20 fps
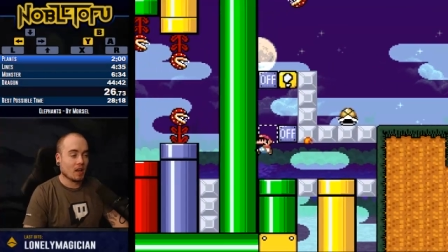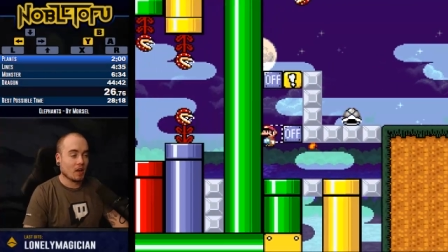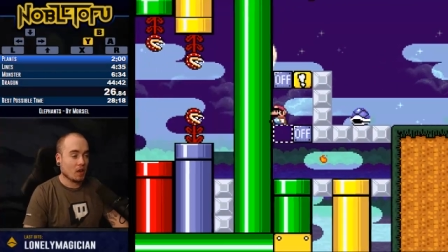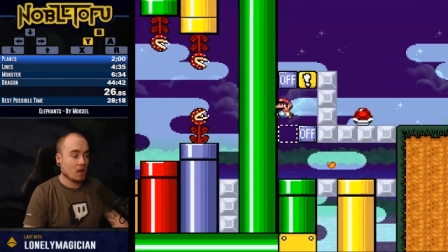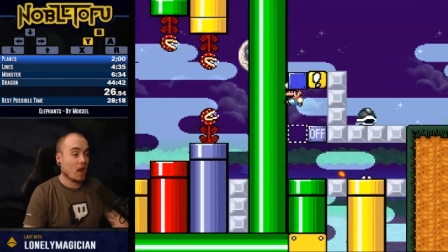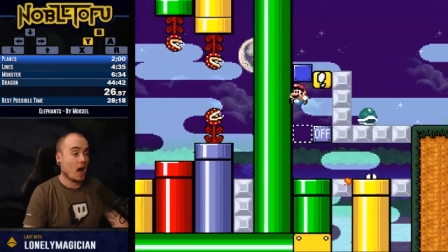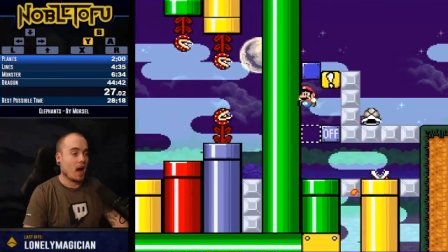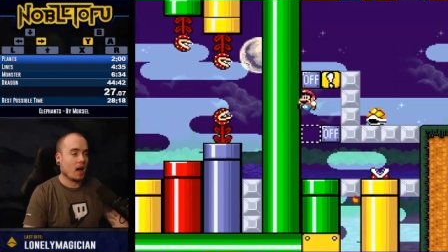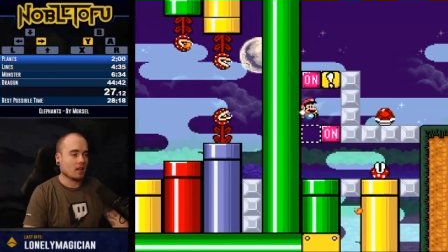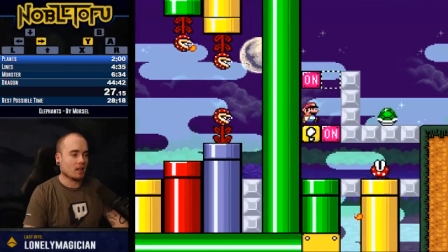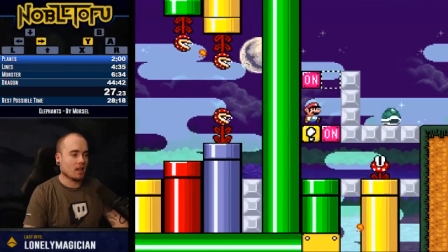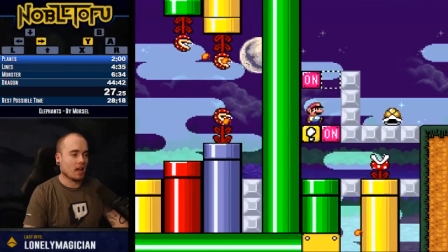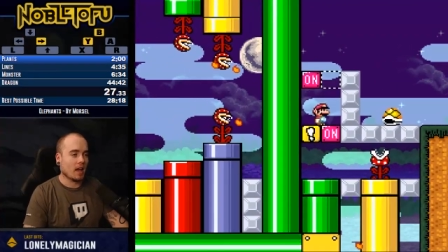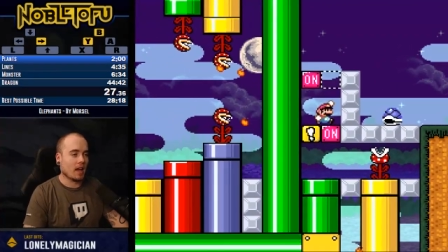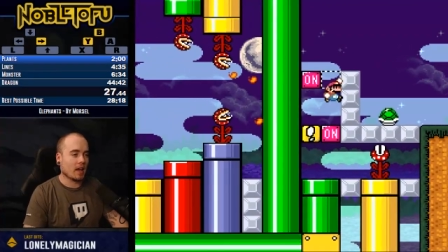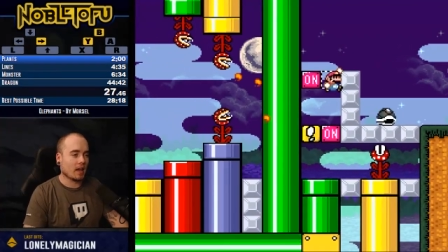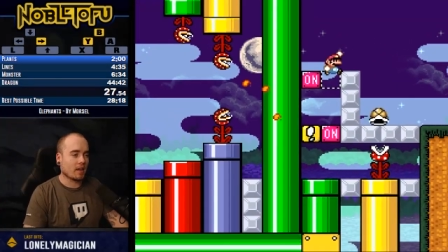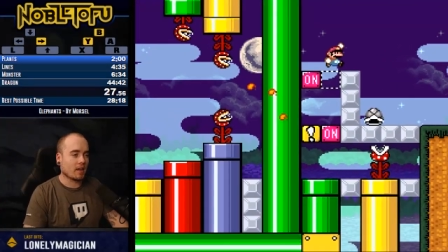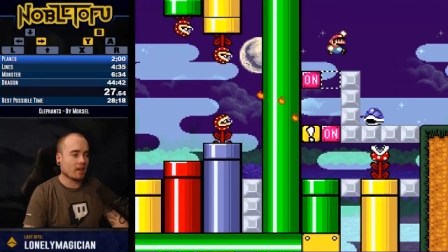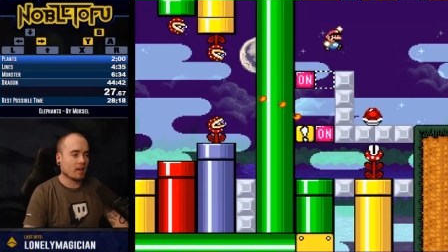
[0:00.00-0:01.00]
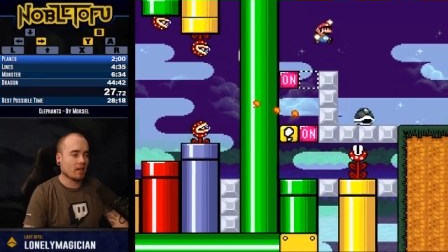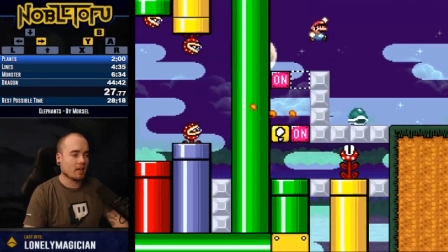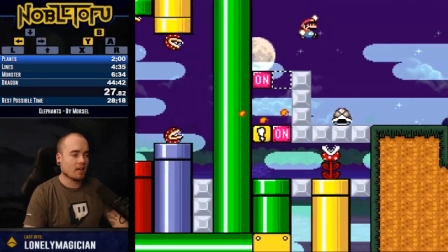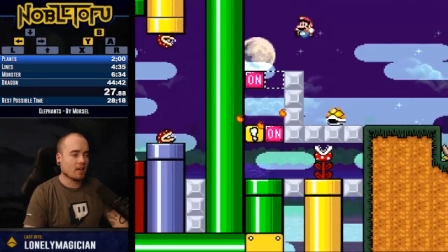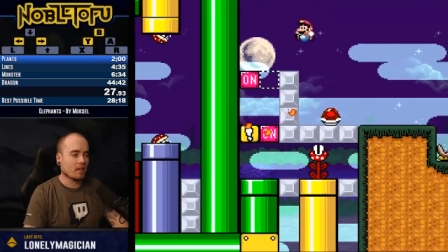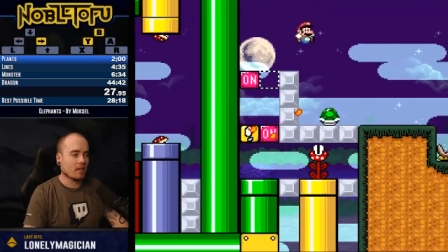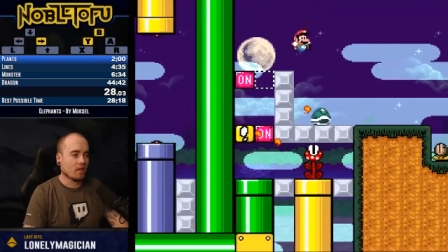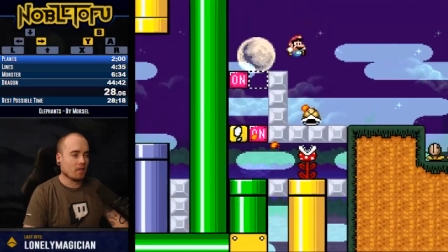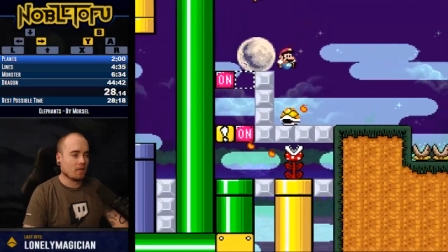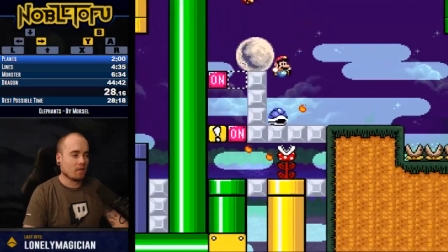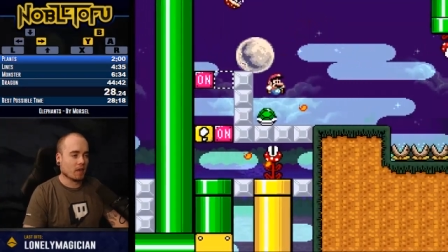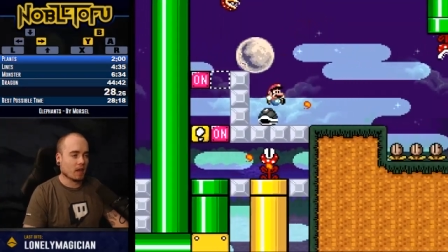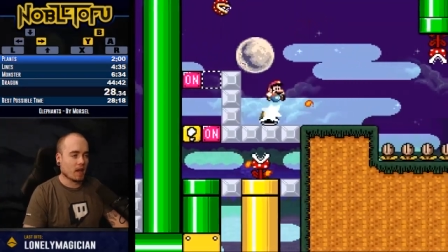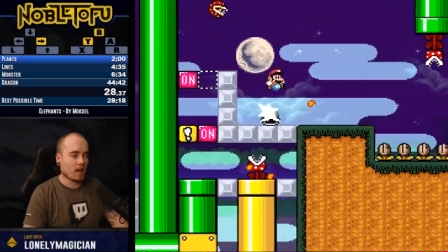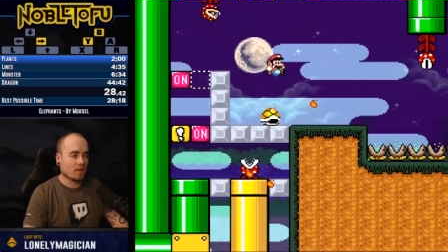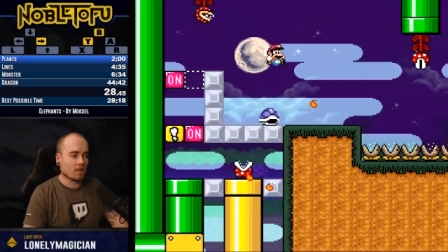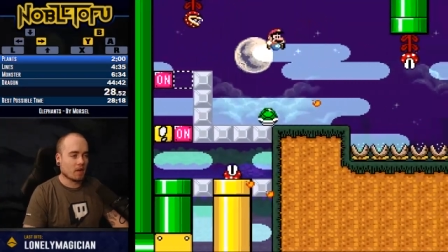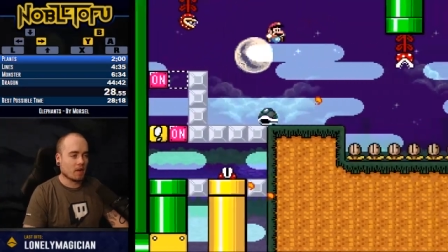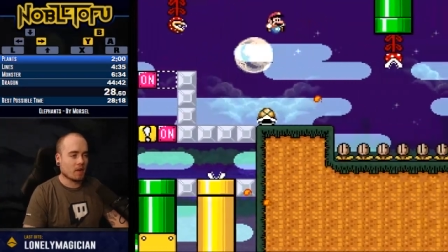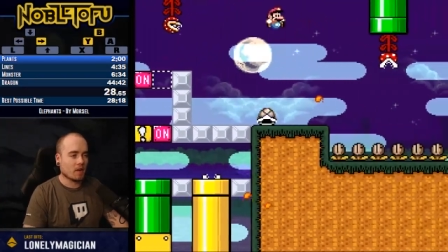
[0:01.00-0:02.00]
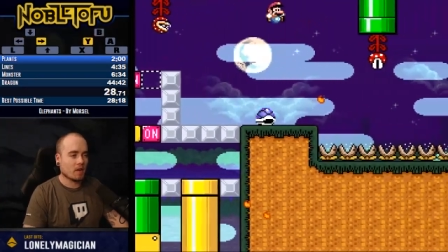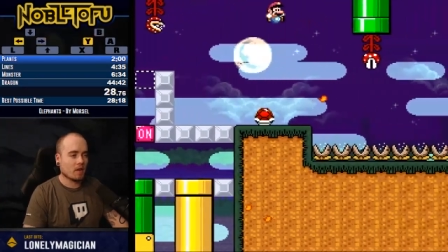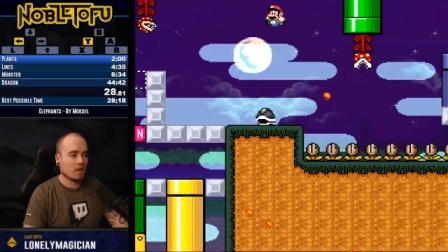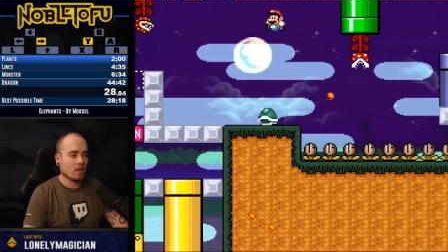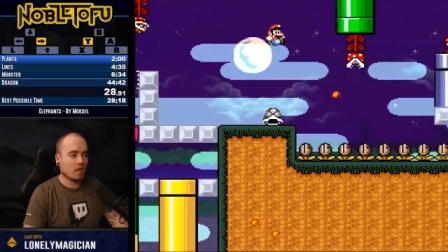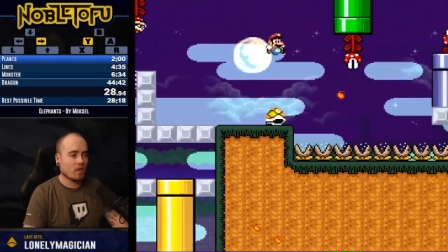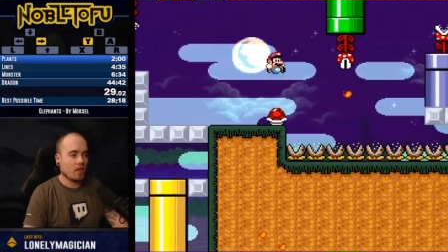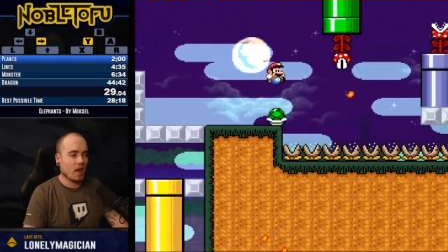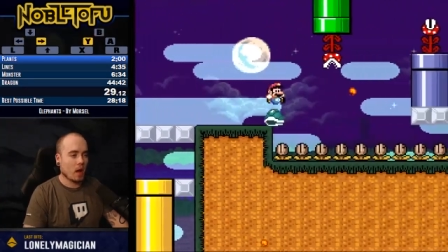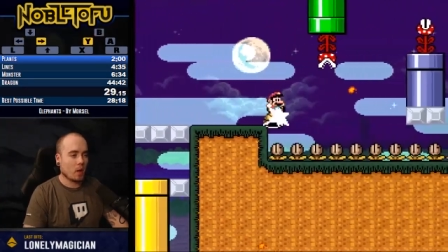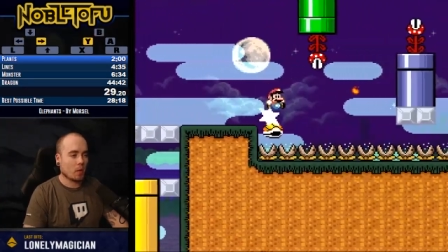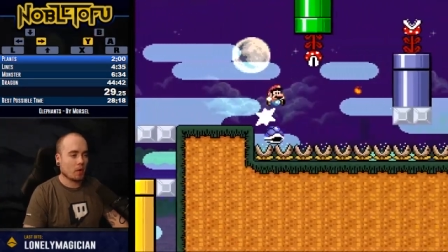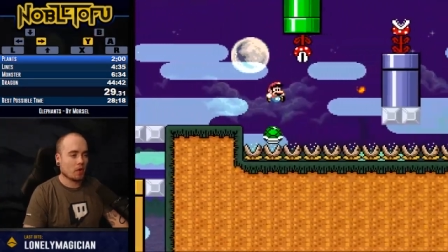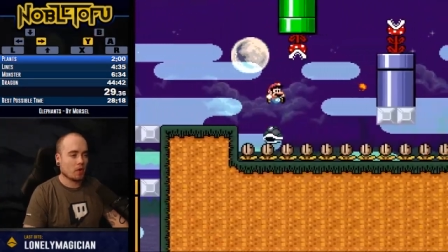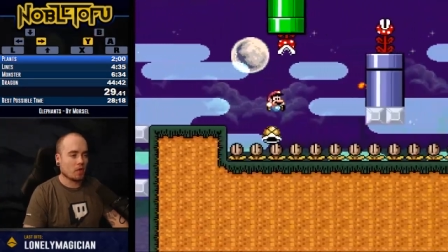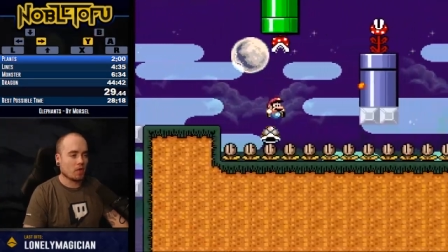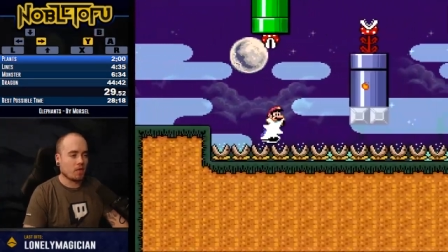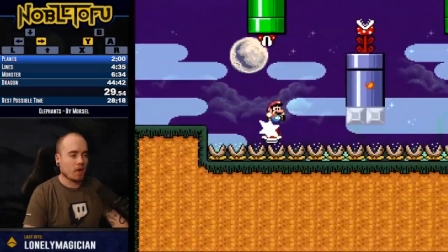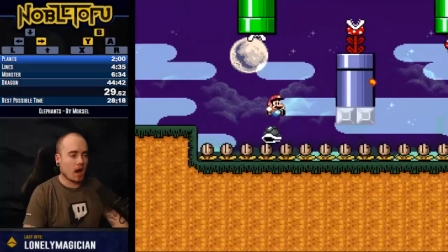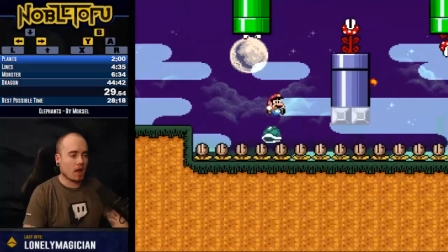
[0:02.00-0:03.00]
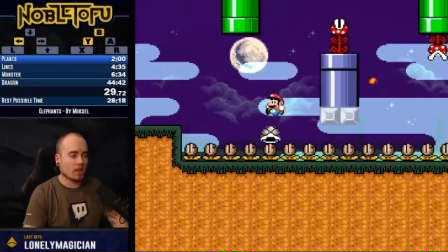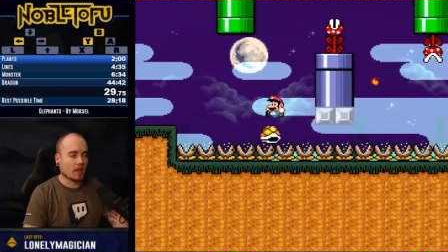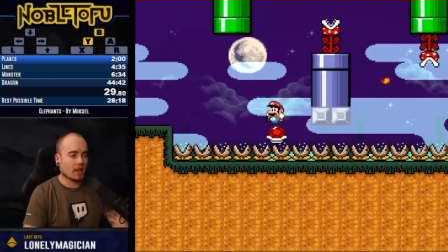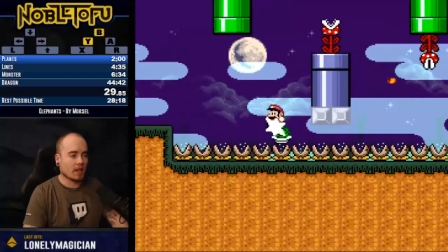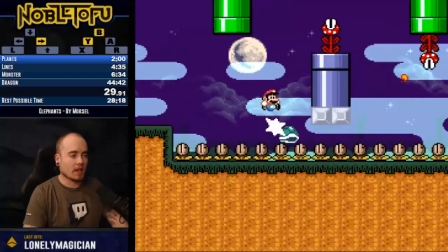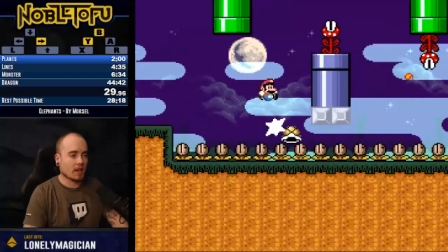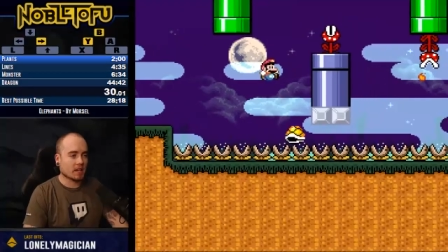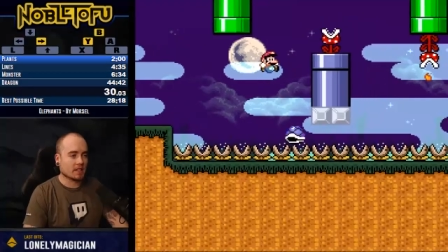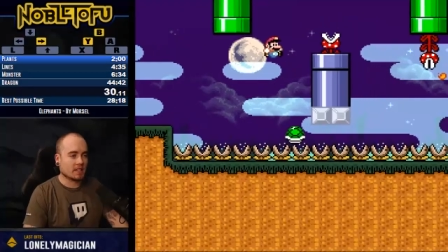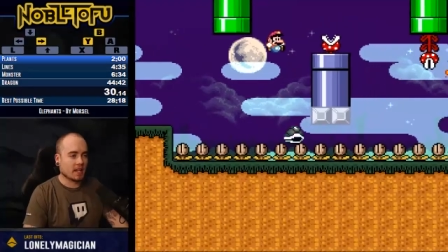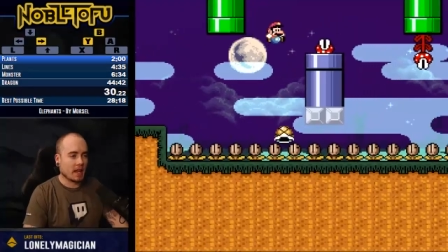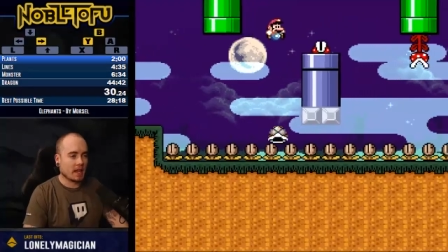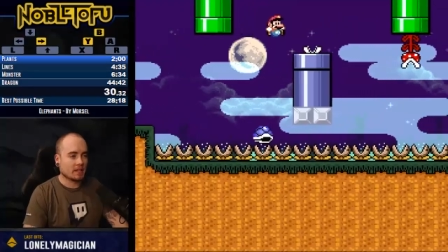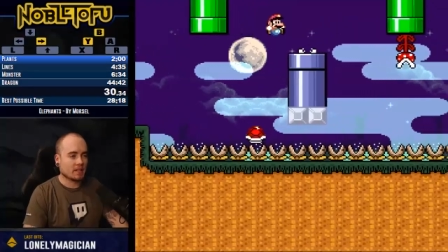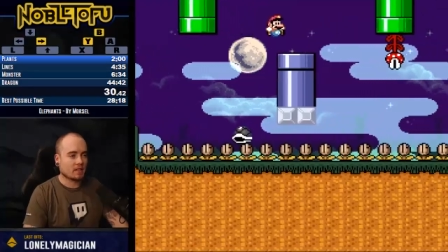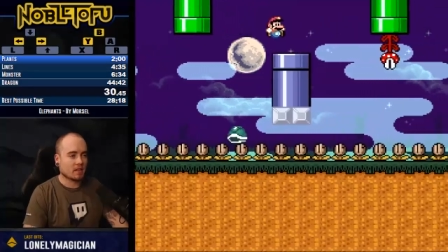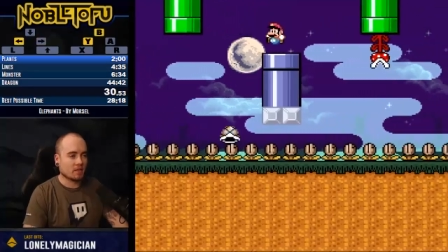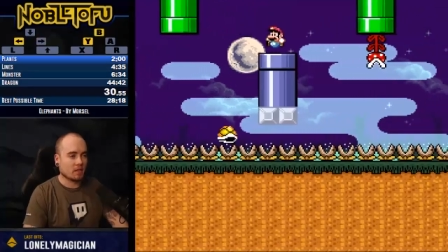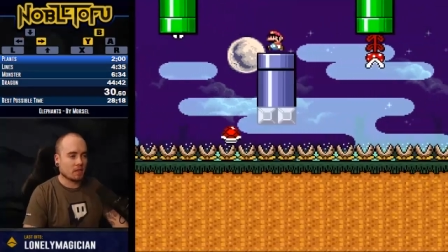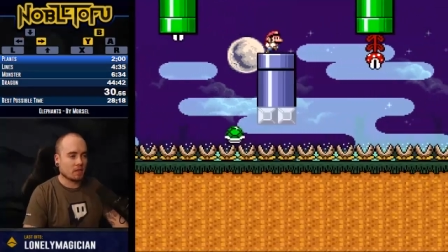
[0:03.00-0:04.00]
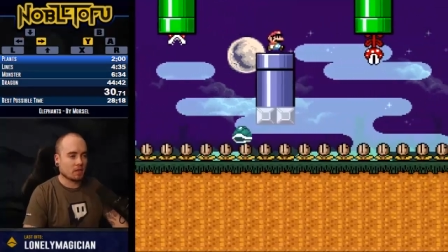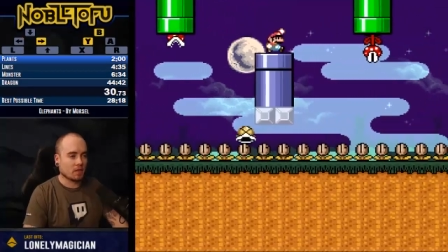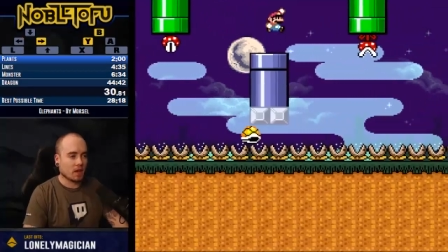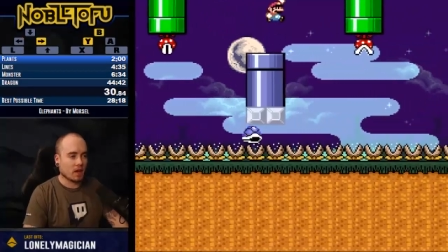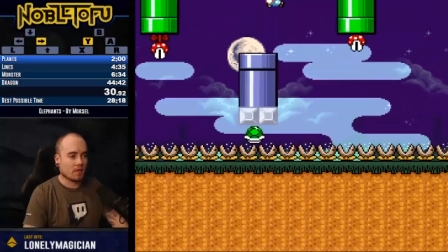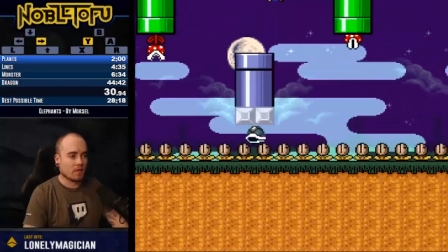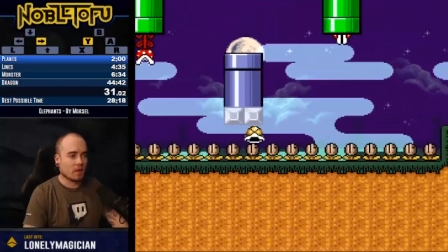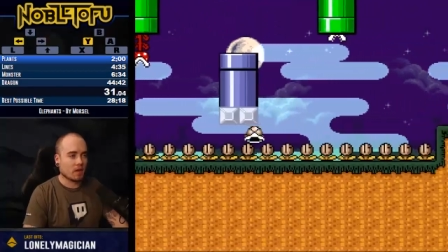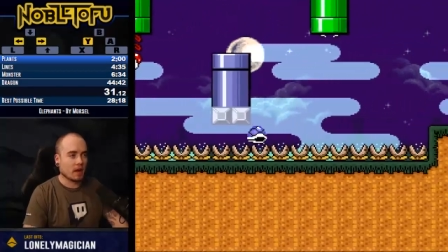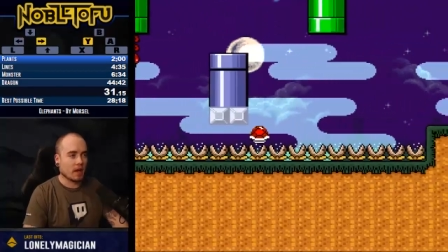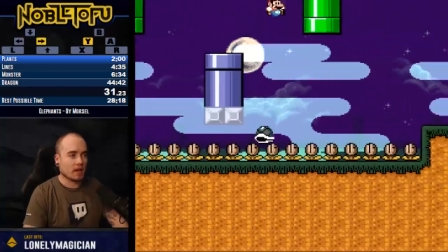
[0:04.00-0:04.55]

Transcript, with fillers: not like the flavor that when you finally get a taste of the flavor,